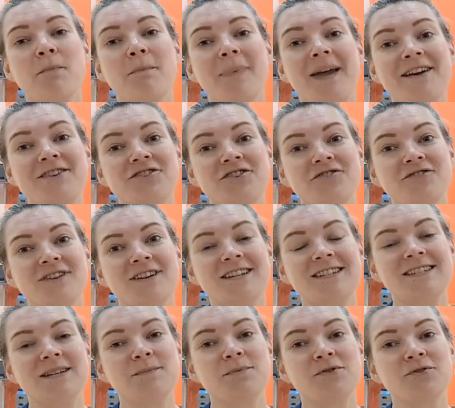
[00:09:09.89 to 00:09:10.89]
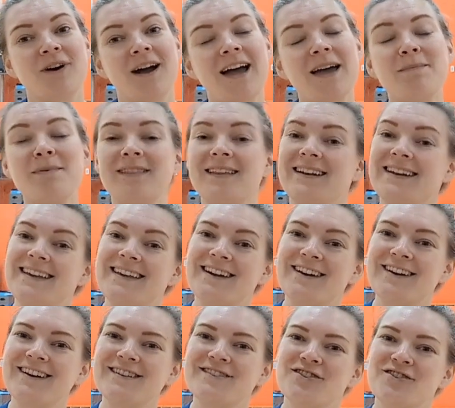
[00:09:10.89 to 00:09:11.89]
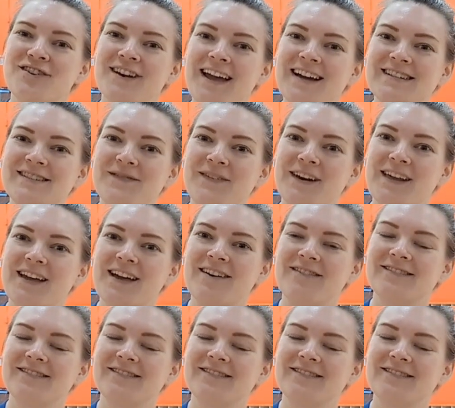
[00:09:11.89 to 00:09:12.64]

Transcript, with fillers: Make sure you hit subscribe and then here is your next video.